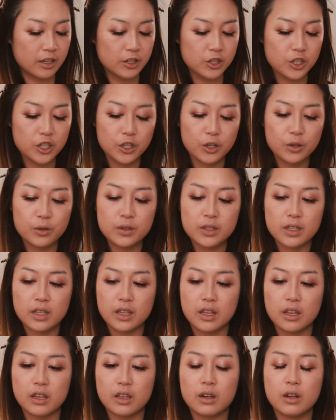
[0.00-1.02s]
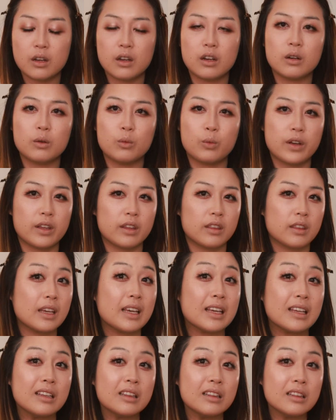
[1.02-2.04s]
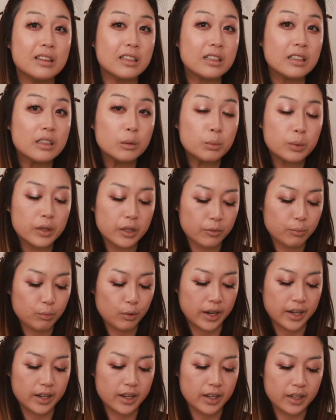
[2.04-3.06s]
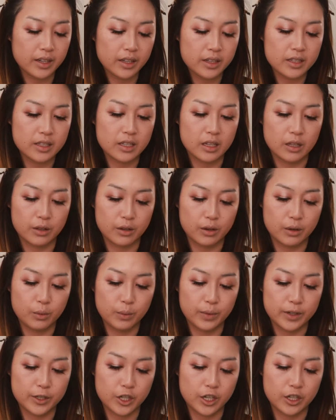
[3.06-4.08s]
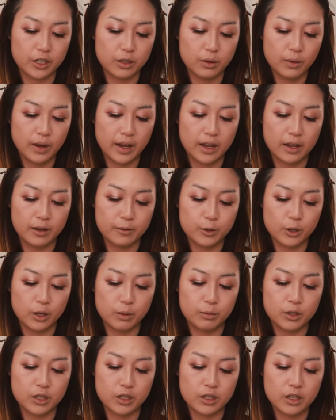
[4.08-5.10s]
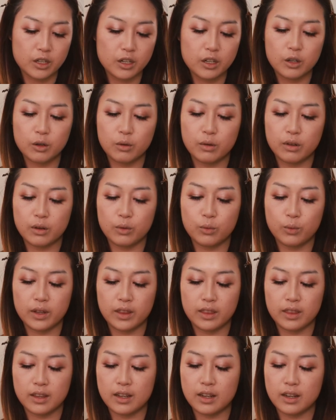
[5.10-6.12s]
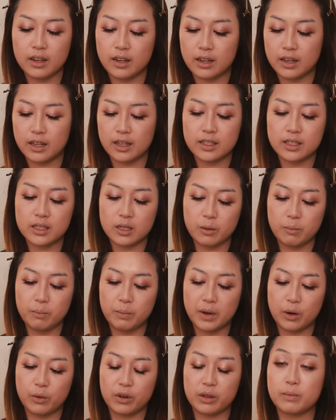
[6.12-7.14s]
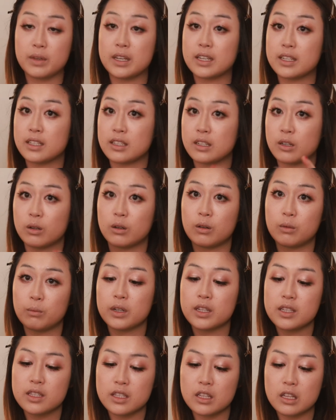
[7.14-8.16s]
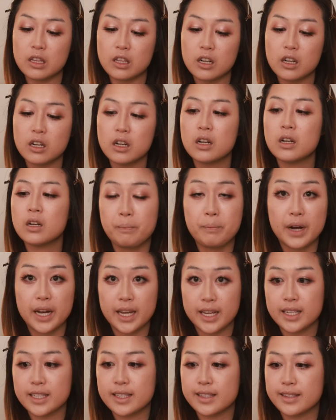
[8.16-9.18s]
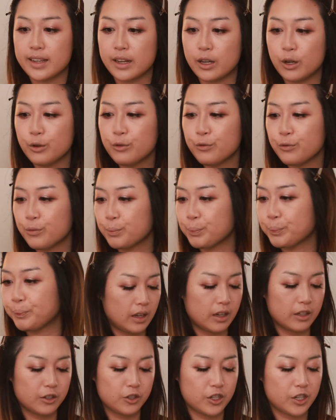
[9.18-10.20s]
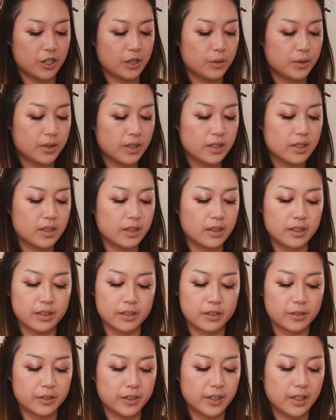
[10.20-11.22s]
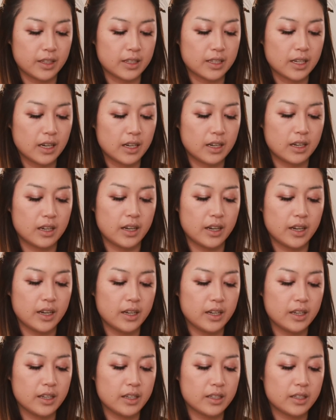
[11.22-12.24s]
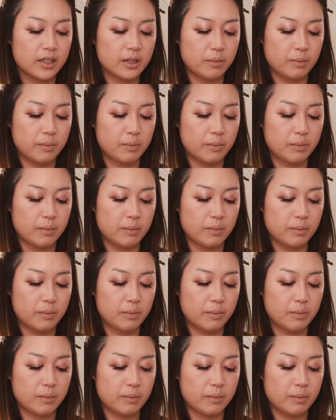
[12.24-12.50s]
then she goes in with a little bit of brightening concealer, which I do have. So I'm just gonna go in with the NYX Bare With Me Serum Concealer by itself. And she uses literally the tiniest